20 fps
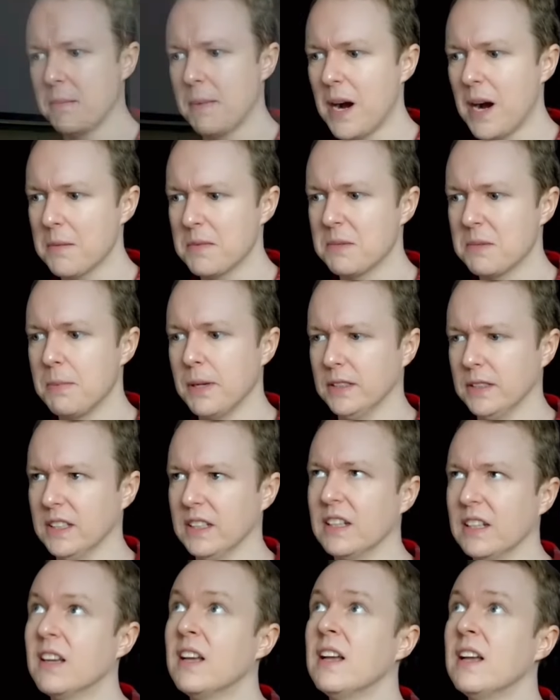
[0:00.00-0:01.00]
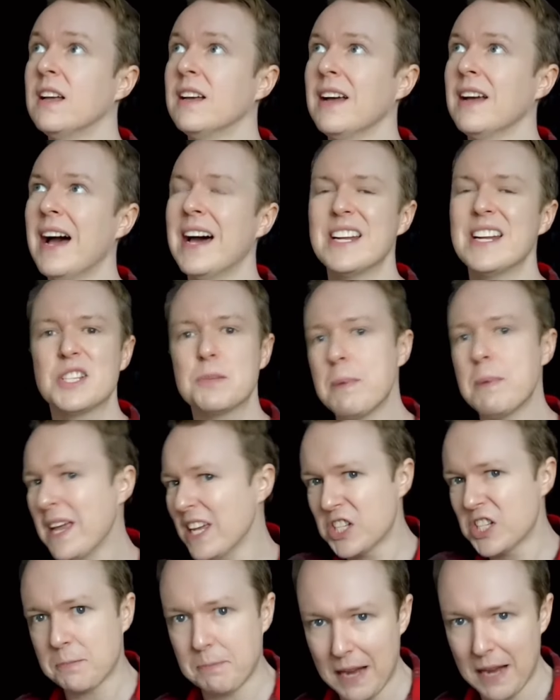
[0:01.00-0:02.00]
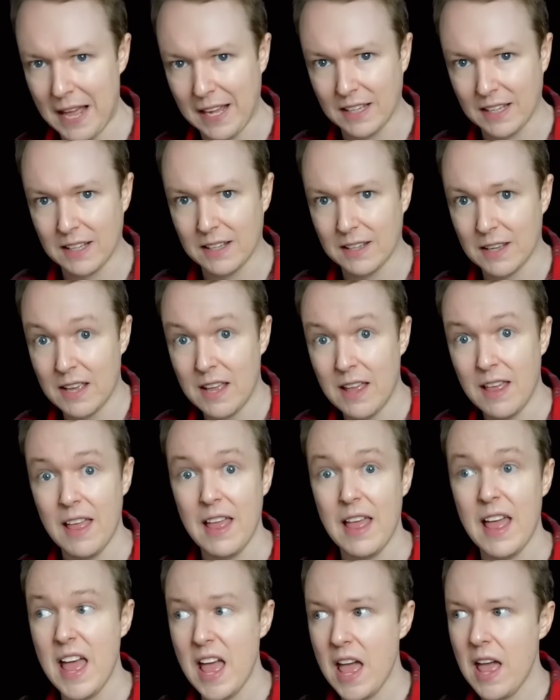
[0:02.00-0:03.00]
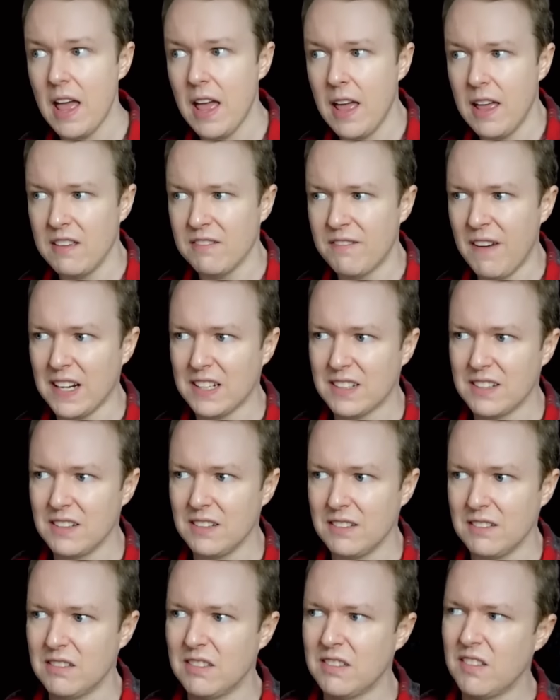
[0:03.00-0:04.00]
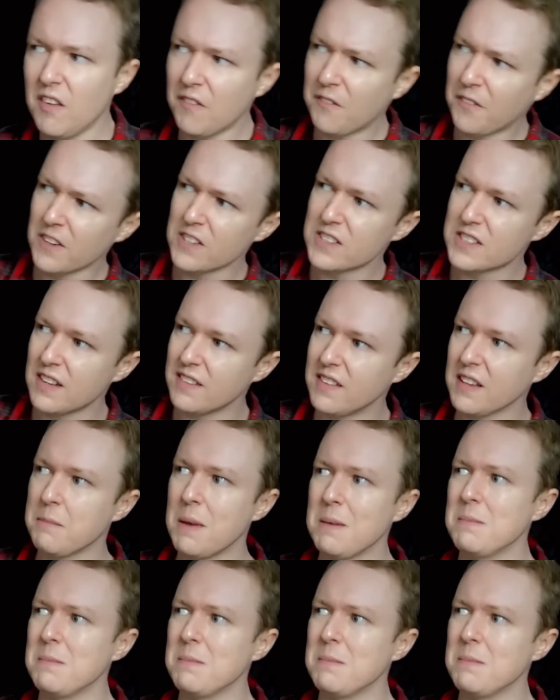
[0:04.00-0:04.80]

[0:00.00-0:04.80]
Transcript: apartment building and it's pitch black. In fact, at first they think